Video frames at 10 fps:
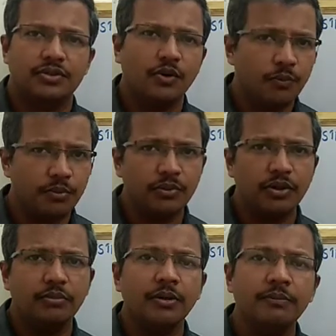Hope you
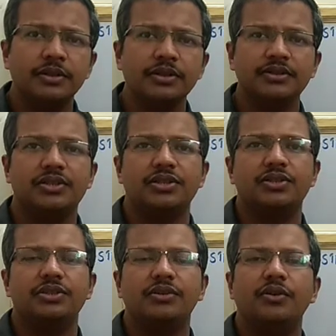remember the
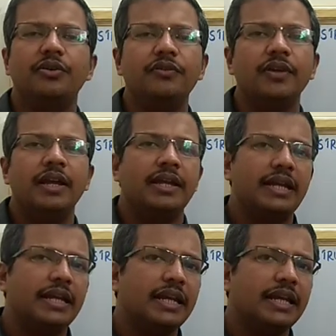structure of
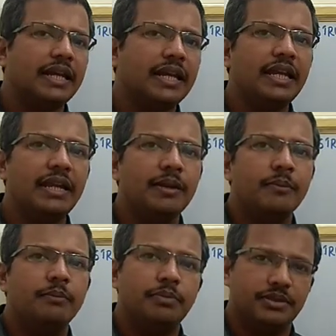NAD
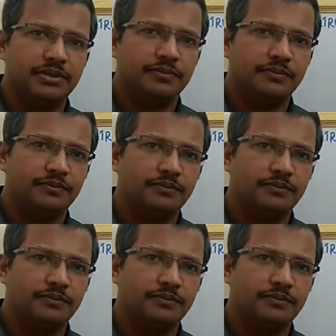plus.